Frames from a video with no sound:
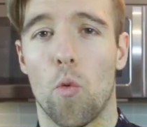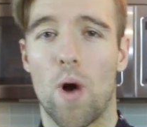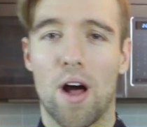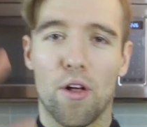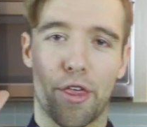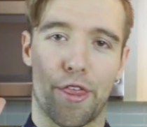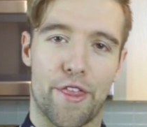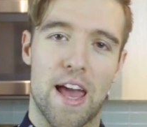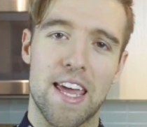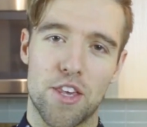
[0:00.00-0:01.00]
Well,
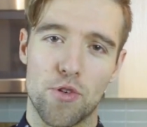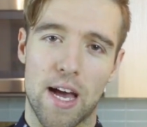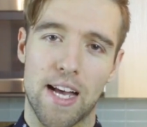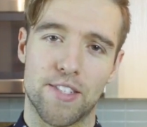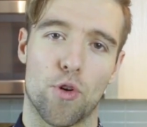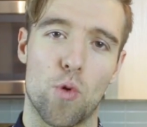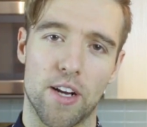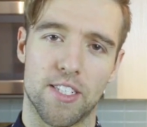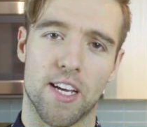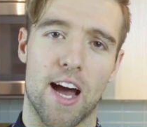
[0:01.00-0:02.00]
thank you guys for
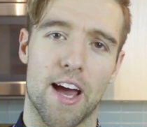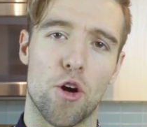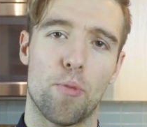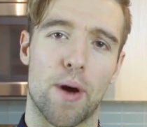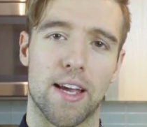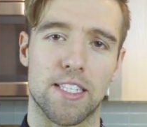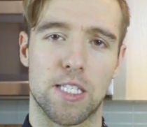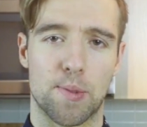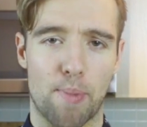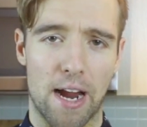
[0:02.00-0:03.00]
watching. I hope I
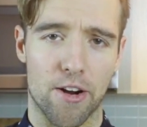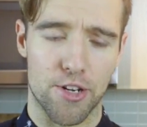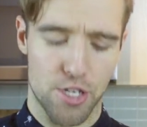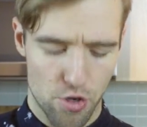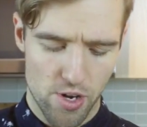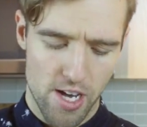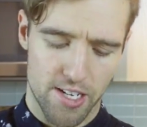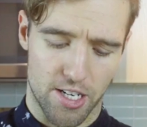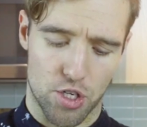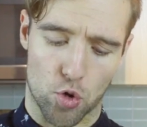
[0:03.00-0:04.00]
inspired you
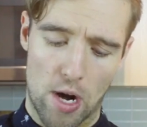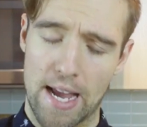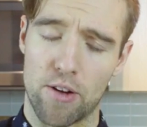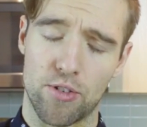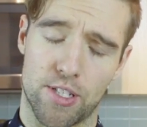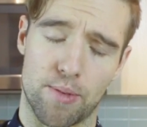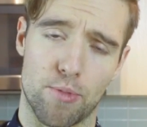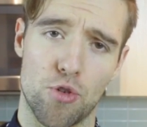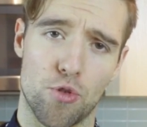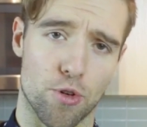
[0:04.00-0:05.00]
to try out some
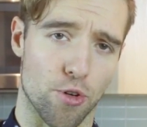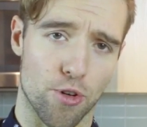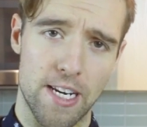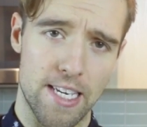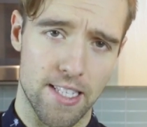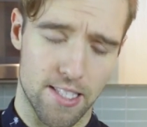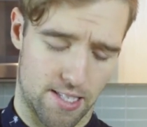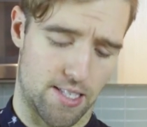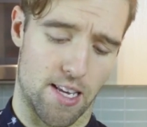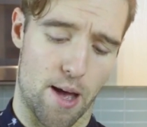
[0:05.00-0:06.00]
new
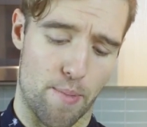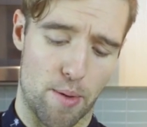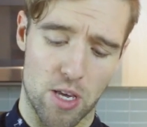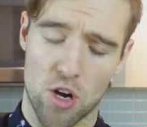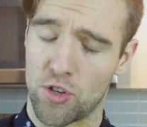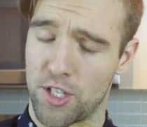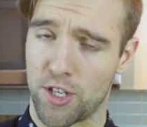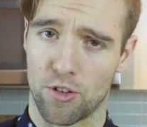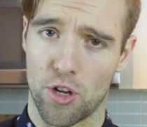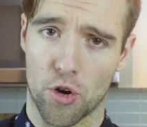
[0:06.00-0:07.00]
ingredients. Uh, maybe go to
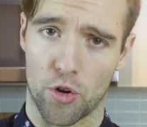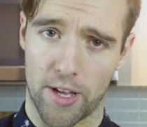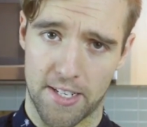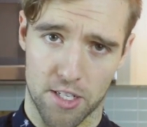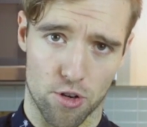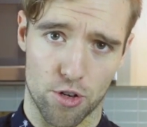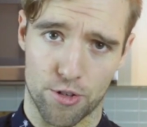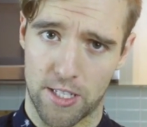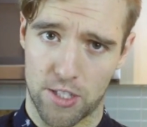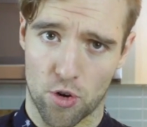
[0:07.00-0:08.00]
your local Asian
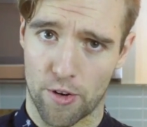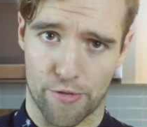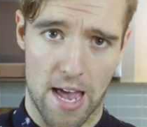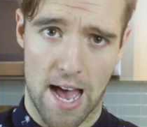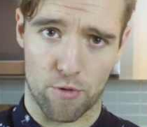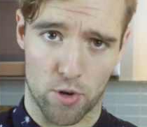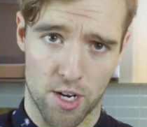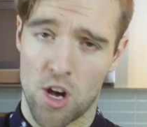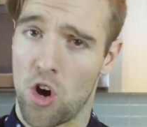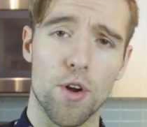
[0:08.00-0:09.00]
grocery store if you have one,
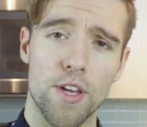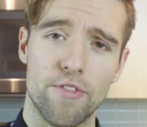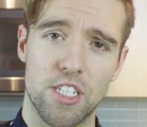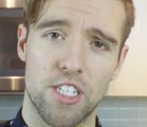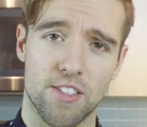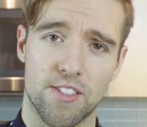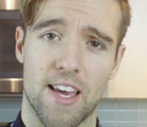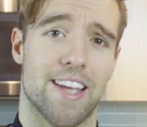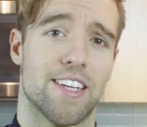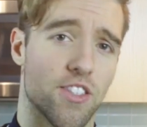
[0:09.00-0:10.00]
or even just
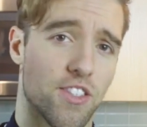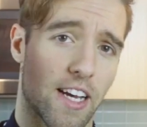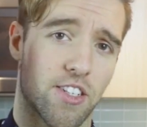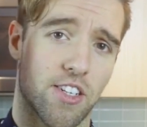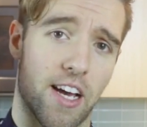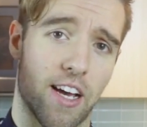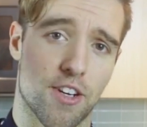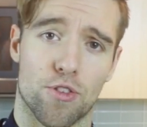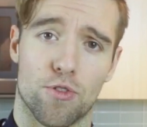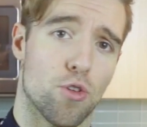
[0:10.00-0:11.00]
the Asian section
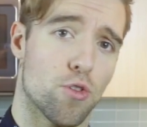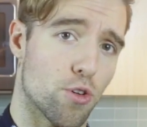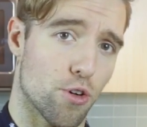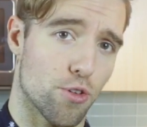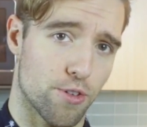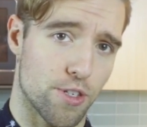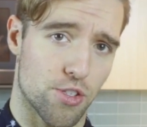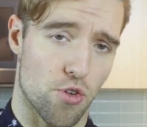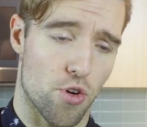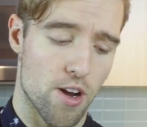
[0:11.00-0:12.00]
at your local grocery
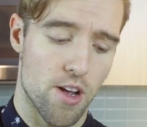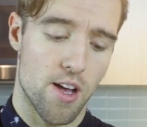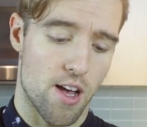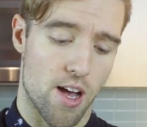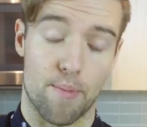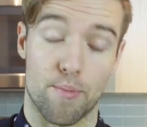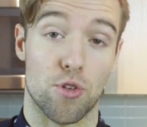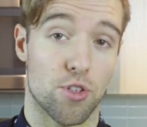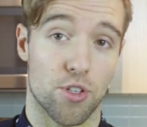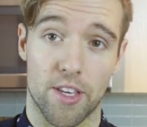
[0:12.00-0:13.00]
store. Um,
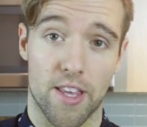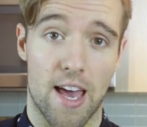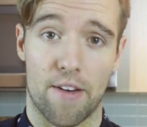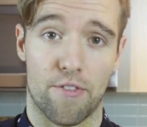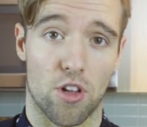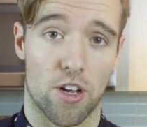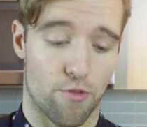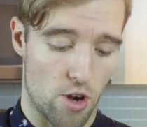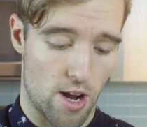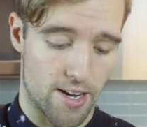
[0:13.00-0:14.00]
usually they have a lot
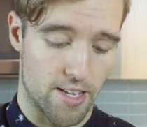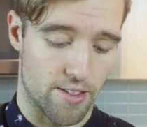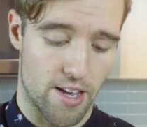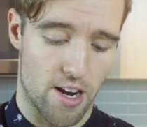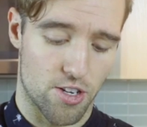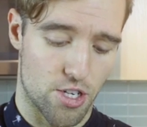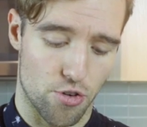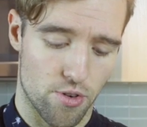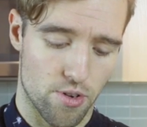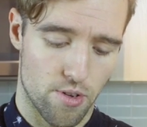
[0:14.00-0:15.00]
of variety in there
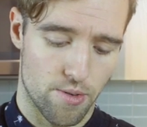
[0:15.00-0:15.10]
too.